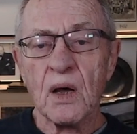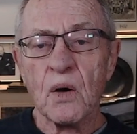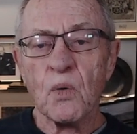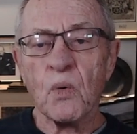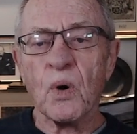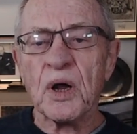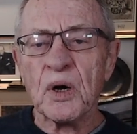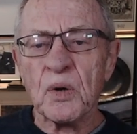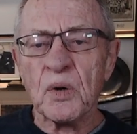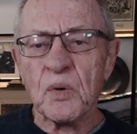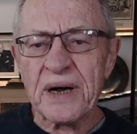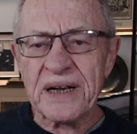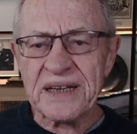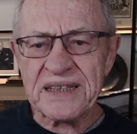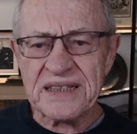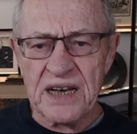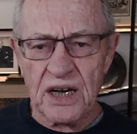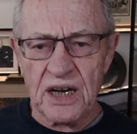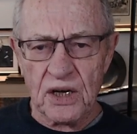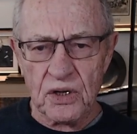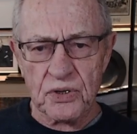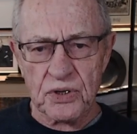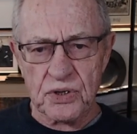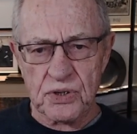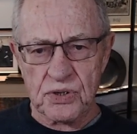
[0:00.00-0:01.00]
Why do I
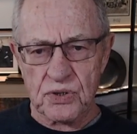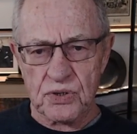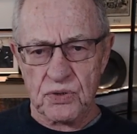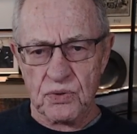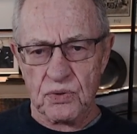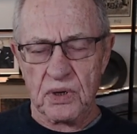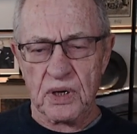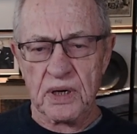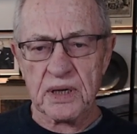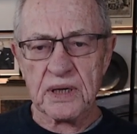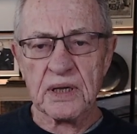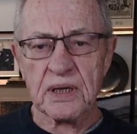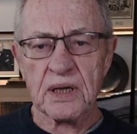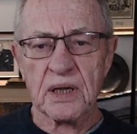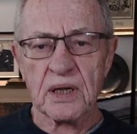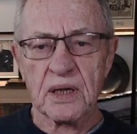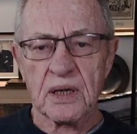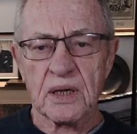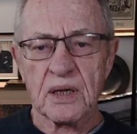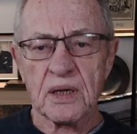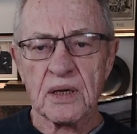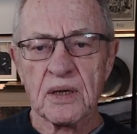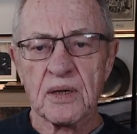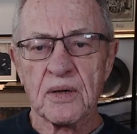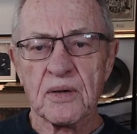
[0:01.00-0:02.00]
tell this story?
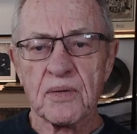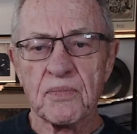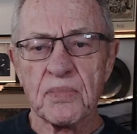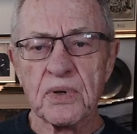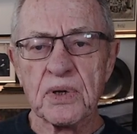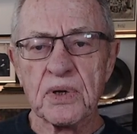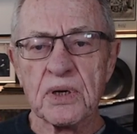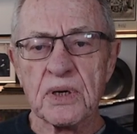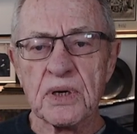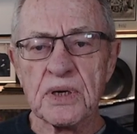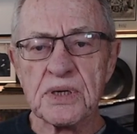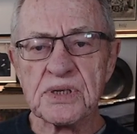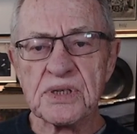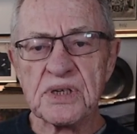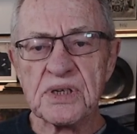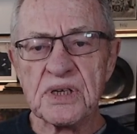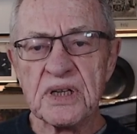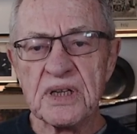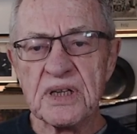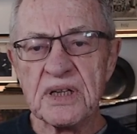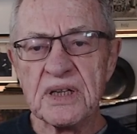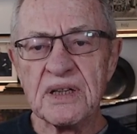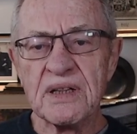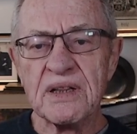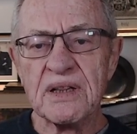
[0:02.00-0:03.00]
Because
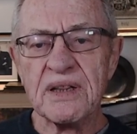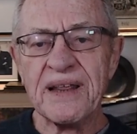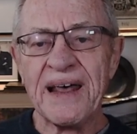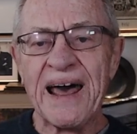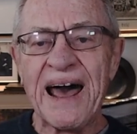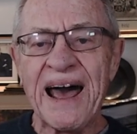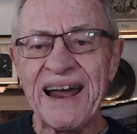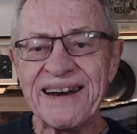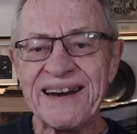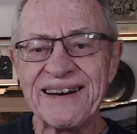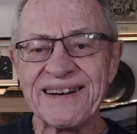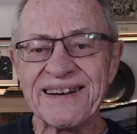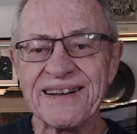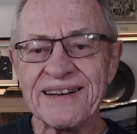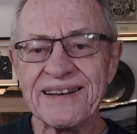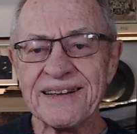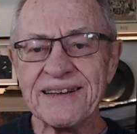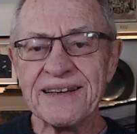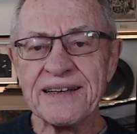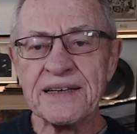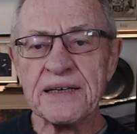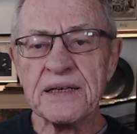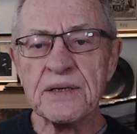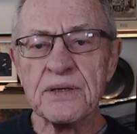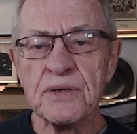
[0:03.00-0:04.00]
that
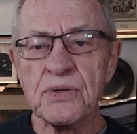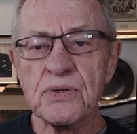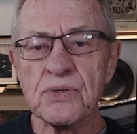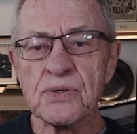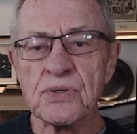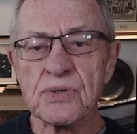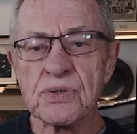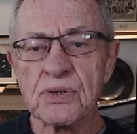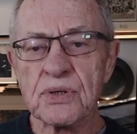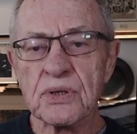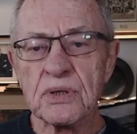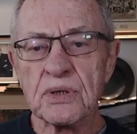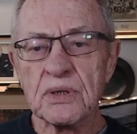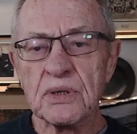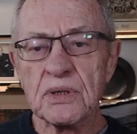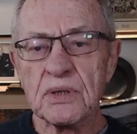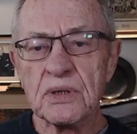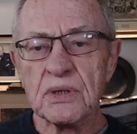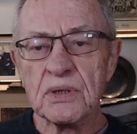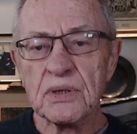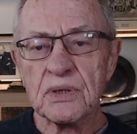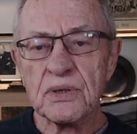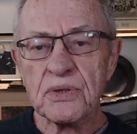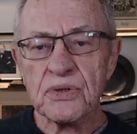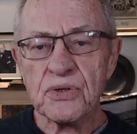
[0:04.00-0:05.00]
is
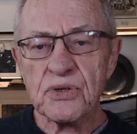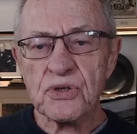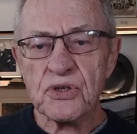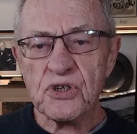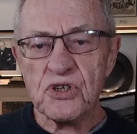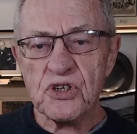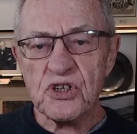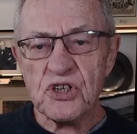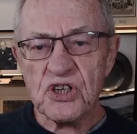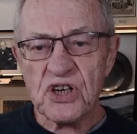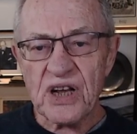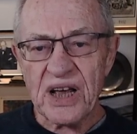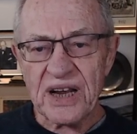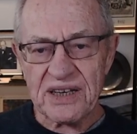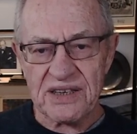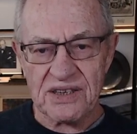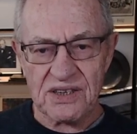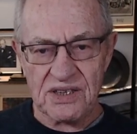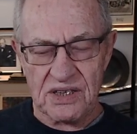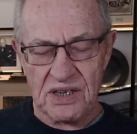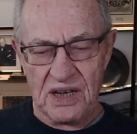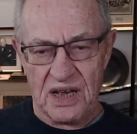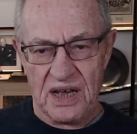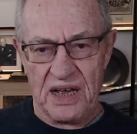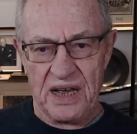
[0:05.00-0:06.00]

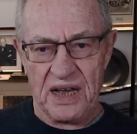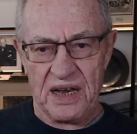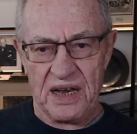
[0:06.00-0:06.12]
genocide.